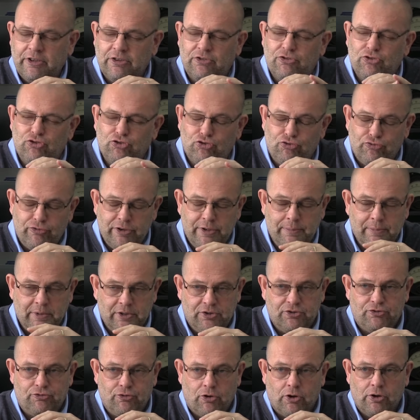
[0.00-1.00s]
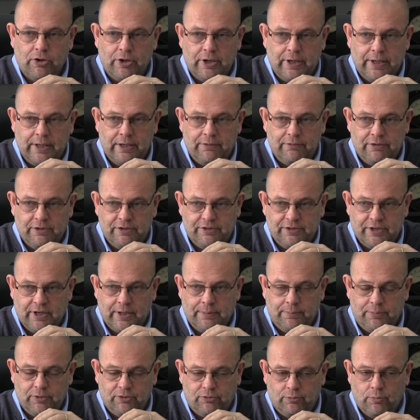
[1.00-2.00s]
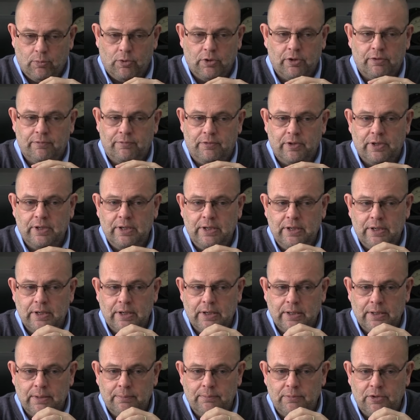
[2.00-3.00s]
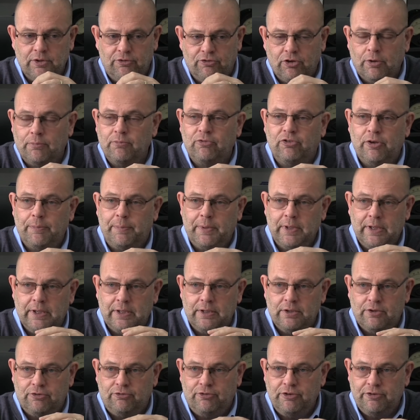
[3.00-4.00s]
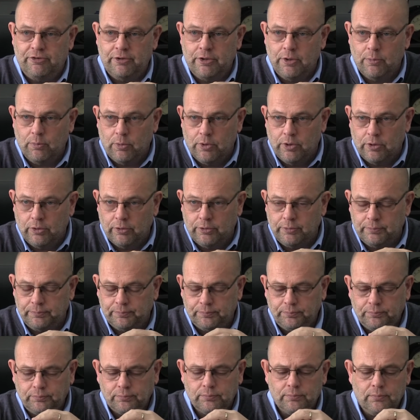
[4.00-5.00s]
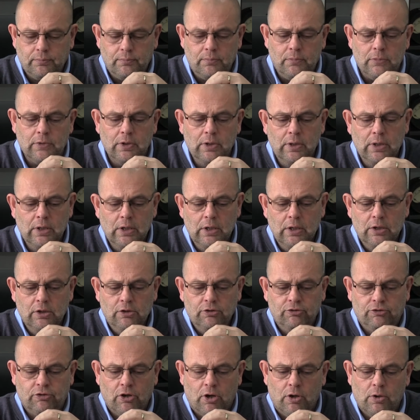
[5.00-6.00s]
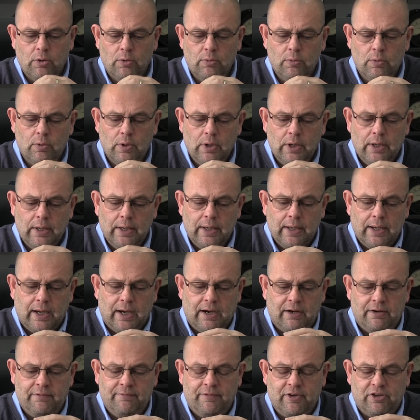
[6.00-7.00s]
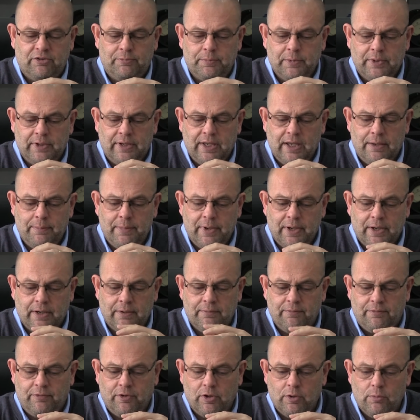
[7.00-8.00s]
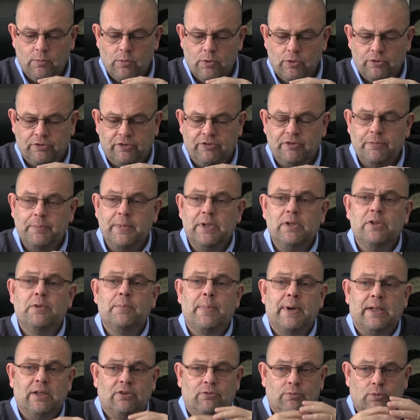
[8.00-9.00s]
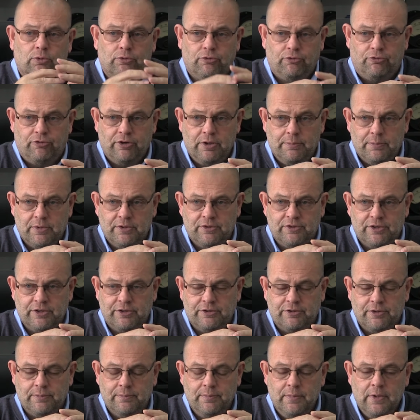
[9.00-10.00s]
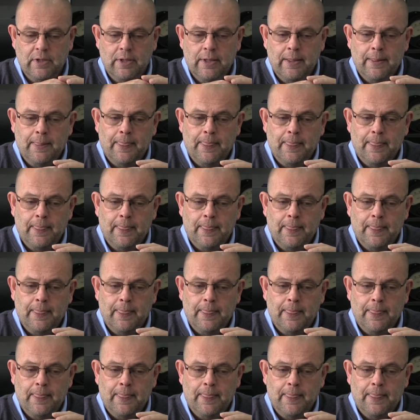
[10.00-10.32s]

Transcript: is extremely strong here in Cyprus, one of the top shipping industries in the world. So our investment came behind Flow Water to build the ballast water treatment system,